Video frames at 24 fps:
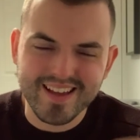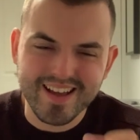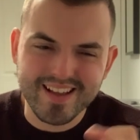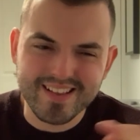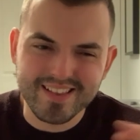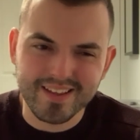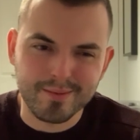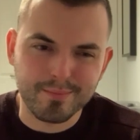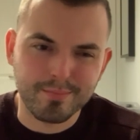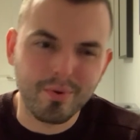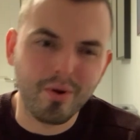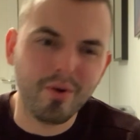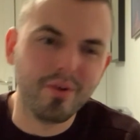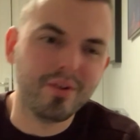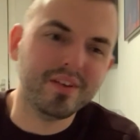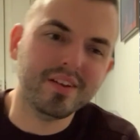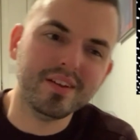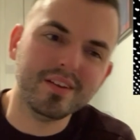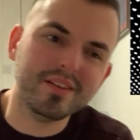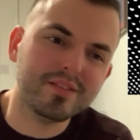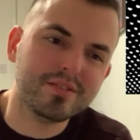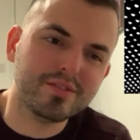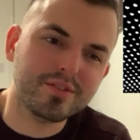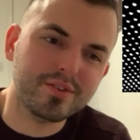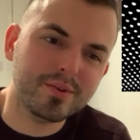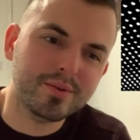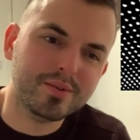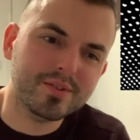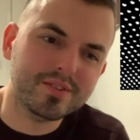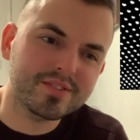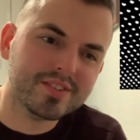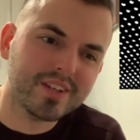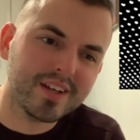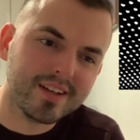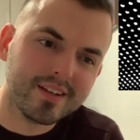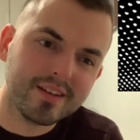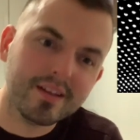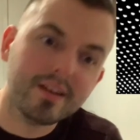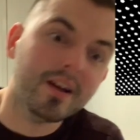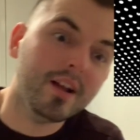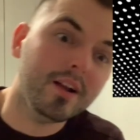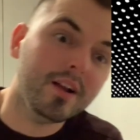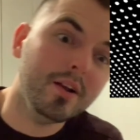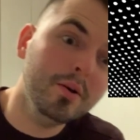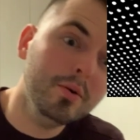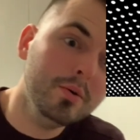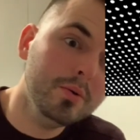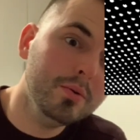head like pointing through, just like,
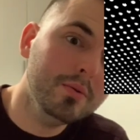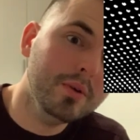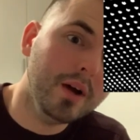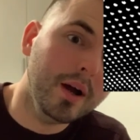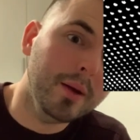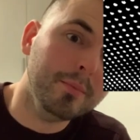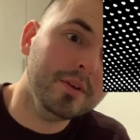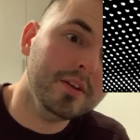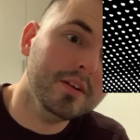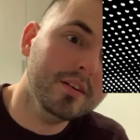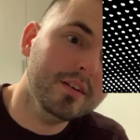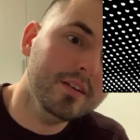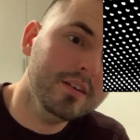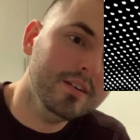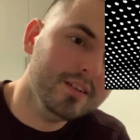hello, I'm here.